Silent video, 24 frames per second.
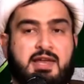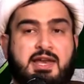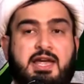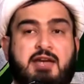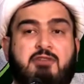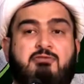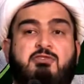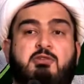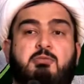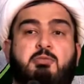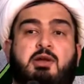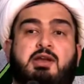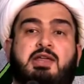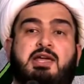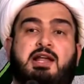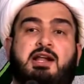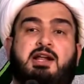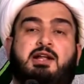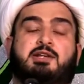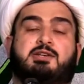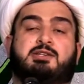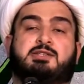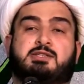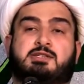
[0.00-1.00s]
Everybody
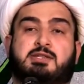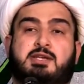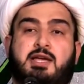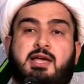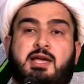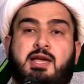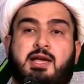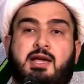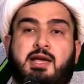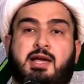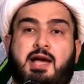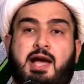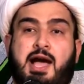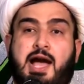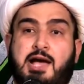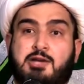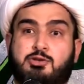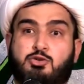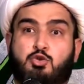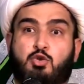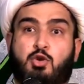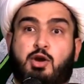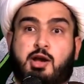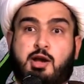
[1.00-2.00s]
else has
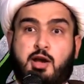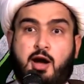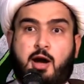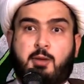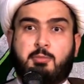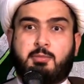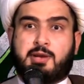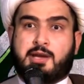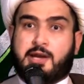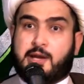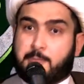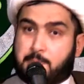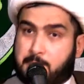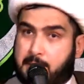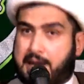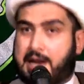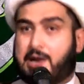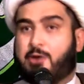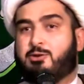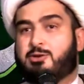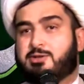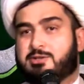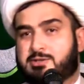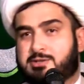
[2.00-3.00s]
to accommodate
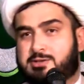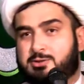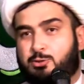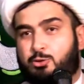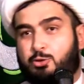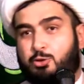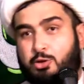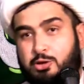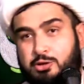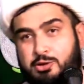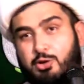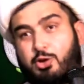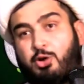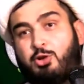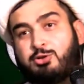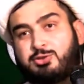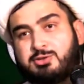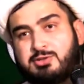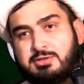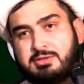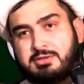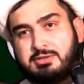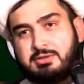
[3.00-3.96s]
parents or adults.